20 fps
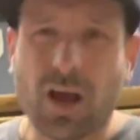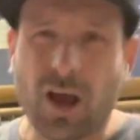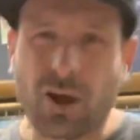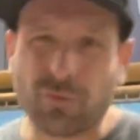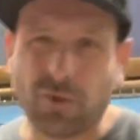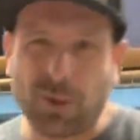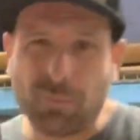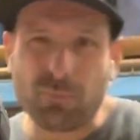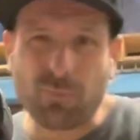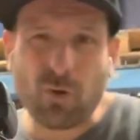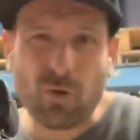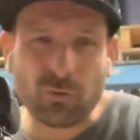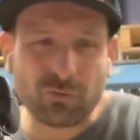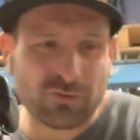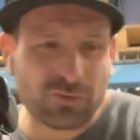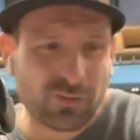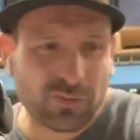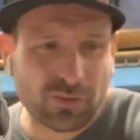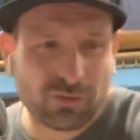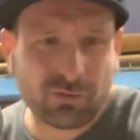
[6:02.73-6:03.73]
All right,
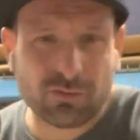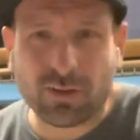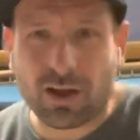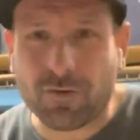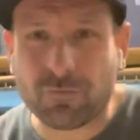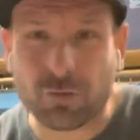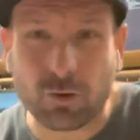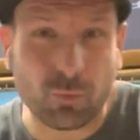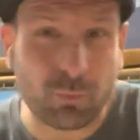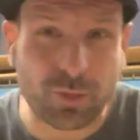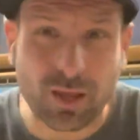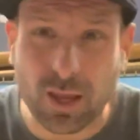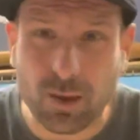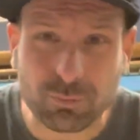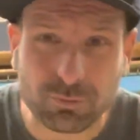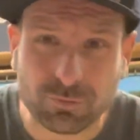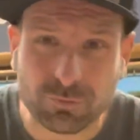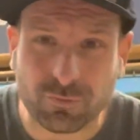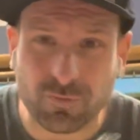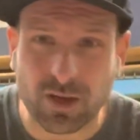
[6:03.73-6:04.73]
most of the stuff you'll be
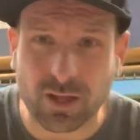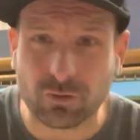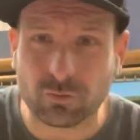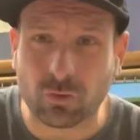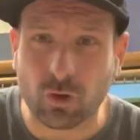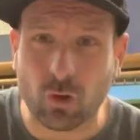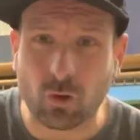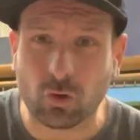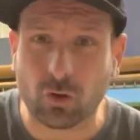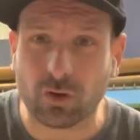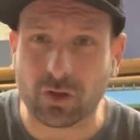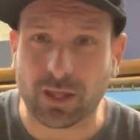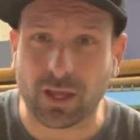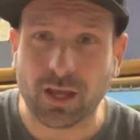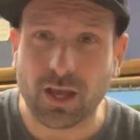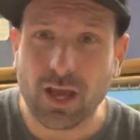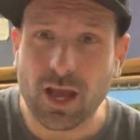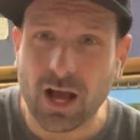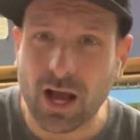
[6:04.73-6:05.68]
able to find locally,